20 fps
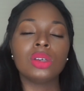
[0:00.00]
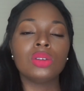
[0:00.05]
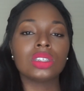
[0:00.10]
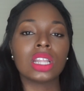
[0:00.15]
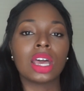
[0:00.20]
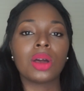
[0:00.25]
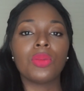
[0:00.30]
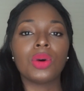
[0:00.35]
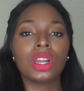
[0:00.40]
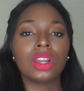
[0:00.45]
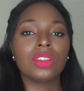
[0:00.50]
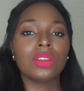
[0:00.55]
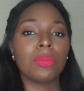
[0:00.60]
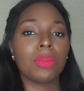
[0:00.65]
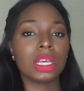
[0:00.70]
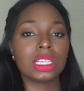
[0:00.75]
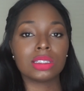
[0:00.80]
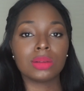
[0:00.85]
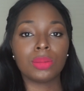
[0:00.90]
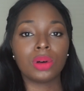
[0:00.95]
he was like one of the
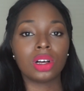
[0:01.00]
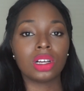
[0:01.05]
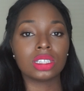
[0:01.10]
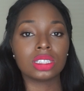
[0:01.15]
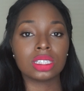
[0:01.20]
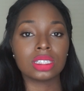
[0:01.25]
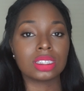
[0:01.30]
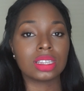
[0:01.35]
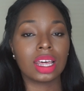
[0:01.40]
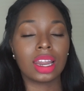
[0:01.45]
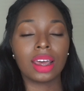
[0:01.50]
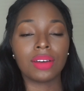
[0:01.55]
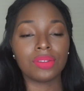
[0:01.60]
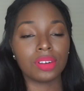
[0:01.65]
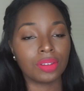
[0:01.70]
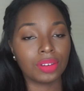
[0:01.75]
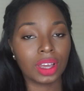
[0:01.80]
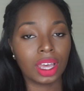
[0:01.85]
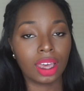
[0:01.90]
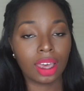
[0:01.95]
best bosses that i've
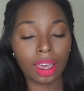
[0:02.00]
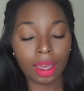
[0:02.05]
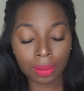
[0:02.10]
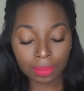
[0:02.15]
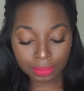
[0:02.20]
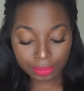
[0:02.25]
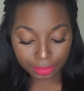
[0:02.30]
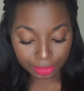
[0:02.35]
ever had